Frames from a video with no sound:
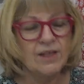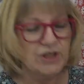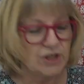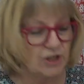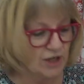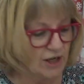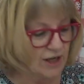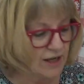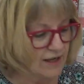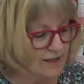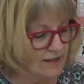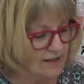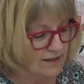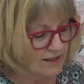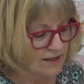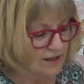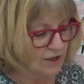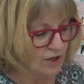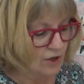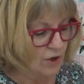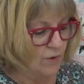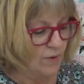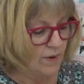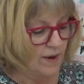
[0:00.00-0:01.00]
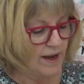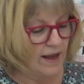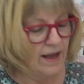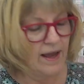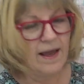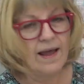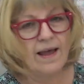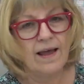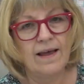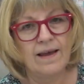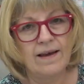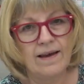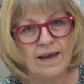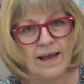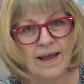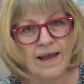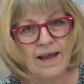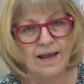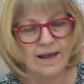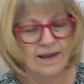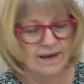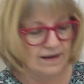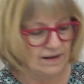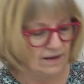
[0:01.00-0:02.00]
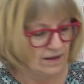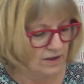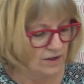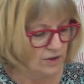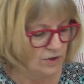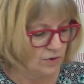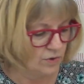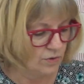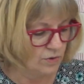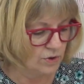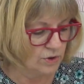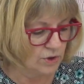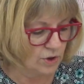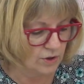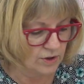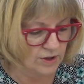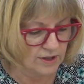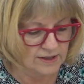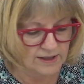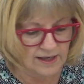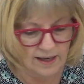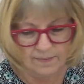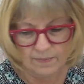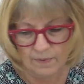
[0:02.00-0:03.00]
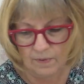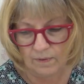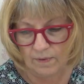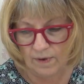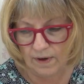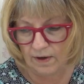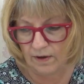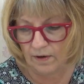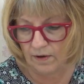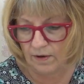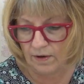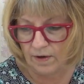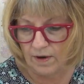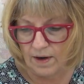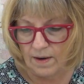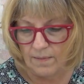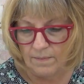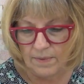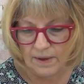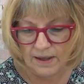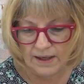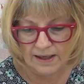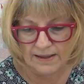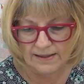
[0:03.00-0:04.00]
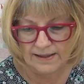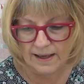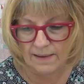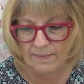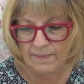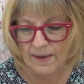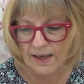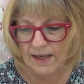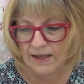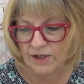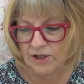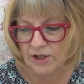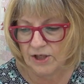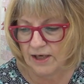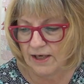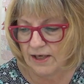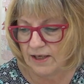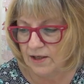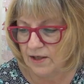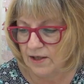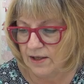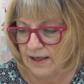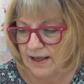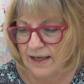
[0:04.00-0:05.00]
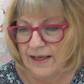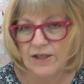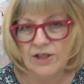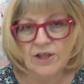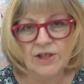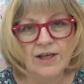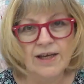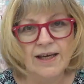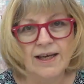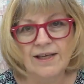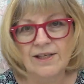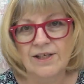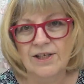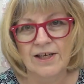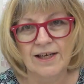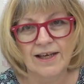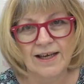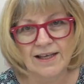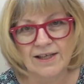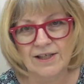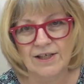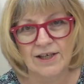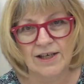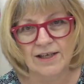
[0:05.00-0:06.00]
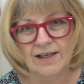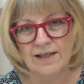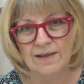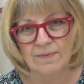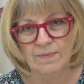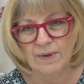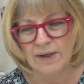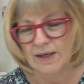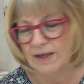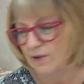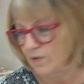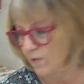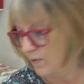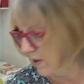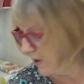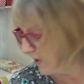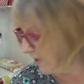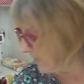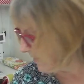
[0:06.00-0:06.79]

just go ahead and start the table runner, because I'm itching to be doing